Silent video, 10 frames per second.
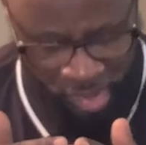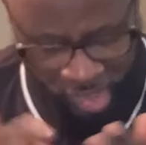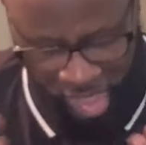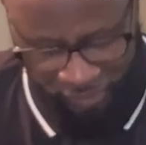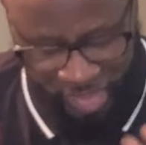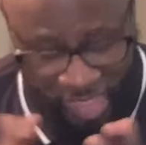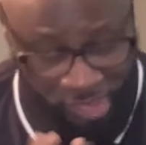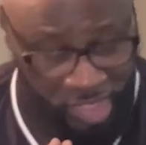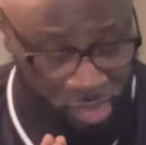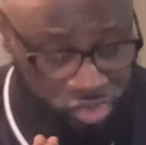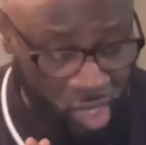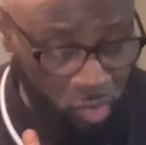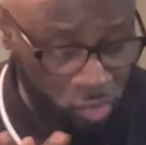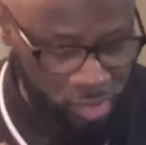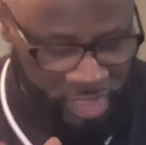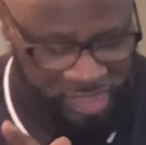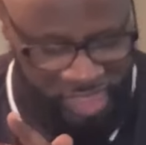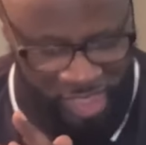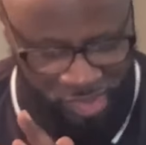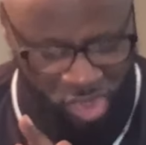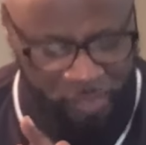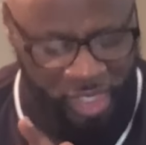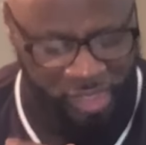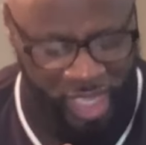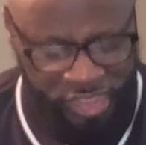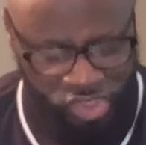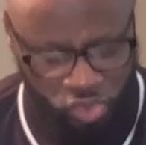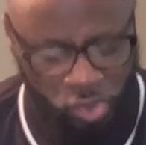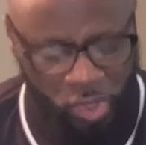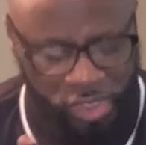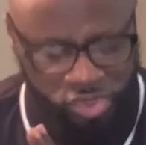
Have not lean onto our own understanding, Lord, but acknowledge you, Lord,